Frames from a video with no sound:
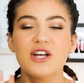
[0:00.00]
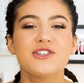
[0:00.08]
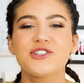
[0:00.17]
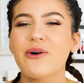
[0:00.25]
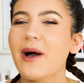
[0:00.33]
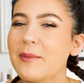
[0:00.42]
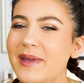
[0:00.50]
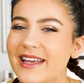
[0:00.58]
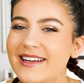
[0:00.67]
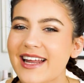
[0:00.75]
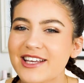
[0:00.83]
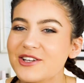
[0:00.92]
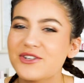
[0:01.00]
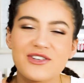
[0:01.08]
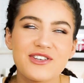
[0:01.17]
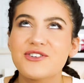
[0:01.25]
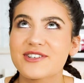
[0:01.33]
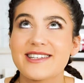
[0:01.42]
Do you know what I mean? Like you
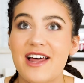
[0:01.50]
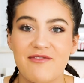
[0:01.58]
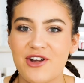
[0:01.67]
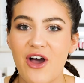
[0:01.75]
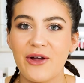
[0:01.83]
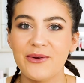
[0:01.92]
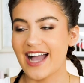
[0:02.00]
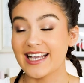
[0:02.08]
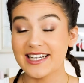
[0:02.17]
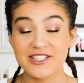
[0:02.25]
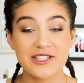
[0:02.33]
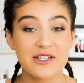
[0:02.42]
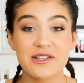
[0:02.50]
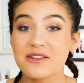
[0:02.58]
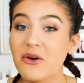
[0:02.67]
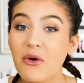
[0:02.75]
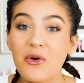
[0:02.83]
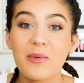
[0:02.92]
just never know. I guess you could
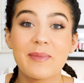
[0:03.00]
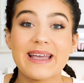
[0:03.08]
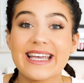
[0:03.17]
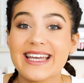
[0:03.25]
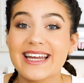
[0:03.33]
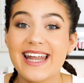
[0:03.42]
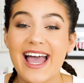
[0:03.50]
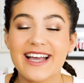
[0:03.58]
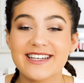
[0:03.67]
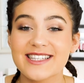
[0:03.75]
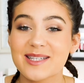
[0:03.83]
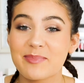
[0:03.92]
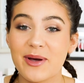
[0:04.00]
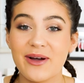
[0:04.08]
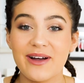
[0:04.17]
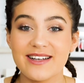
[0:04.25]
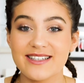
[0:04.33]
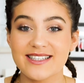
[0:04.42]
call me an
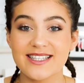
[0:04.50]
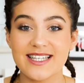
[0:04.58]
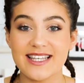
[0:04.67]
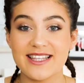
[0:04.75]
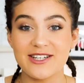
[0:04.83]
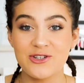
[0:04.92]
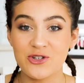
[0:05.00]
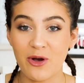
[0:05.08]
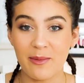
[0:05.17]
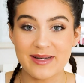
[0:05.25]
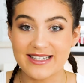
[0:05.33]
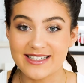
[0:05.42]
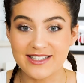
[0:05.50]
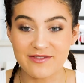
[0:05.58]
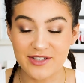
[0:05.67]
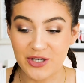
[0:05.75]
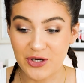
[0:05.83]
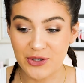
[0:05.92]
expert in the job
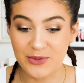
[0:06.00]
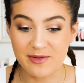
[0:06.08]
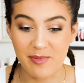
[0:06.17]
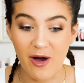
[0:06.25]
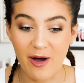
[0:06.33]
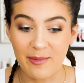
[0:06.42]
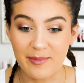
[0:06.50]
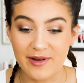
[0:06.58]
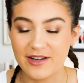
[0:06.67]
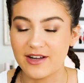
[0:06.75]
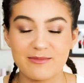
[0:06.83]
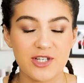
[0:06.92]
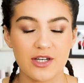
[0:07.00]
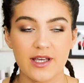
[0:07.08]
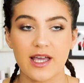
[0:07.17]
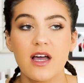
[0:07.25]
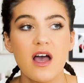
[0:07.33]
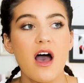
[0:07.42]
interview department. joking.